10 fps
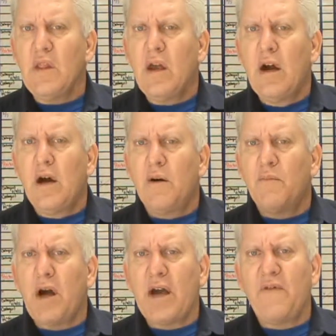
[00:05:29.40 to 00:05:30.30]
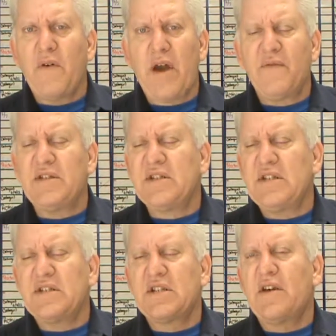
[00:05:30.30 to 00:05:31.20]
I haven't
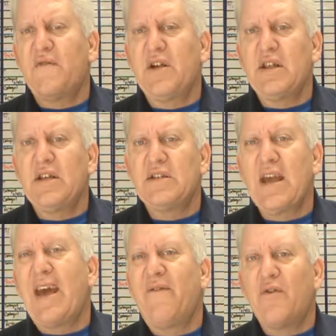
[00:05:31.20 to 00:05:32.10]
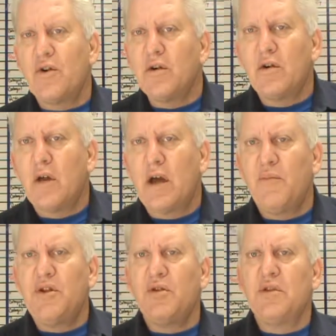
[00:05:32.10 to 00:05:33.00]
seen stuff like this ever. I've
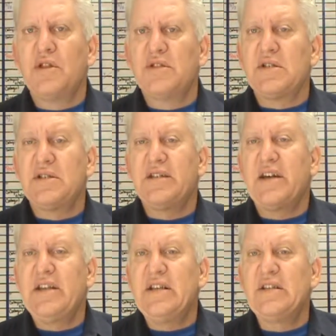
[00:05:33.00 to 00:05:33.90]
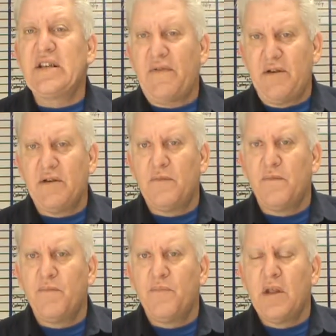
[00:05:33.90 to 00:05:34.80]
been doing this since '97.
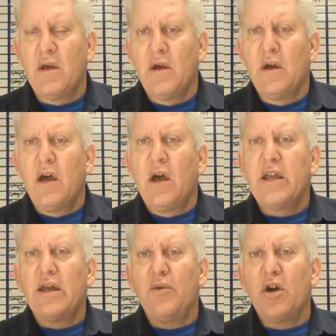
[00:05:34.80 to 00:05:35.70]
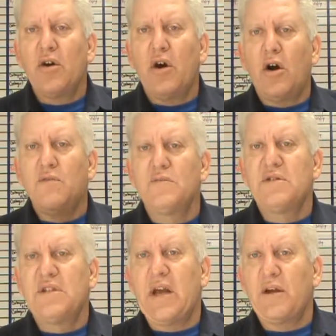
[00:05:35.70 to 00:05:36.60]
Give me a call,
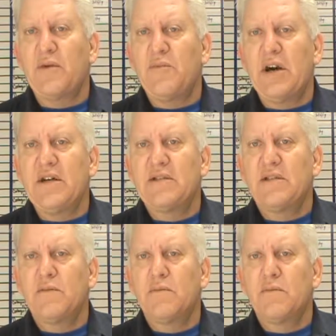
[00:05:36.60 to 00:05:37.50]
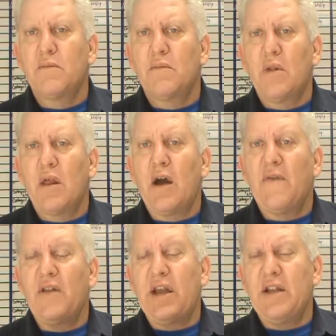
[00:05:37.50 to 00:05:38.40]
Zachary Betts
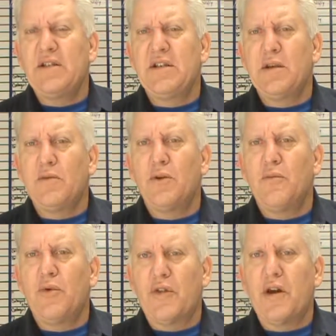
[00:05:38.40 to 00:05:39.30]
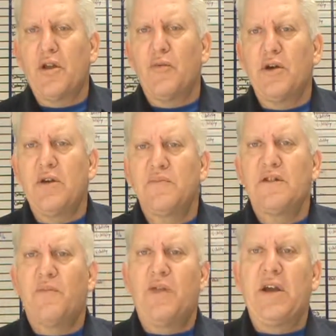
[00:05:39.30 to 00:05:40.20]
of the A to Z Group with Keller Williams.
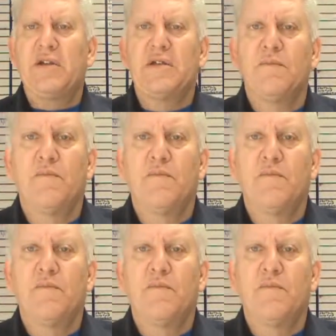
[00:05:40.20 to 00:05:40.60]
Thanks.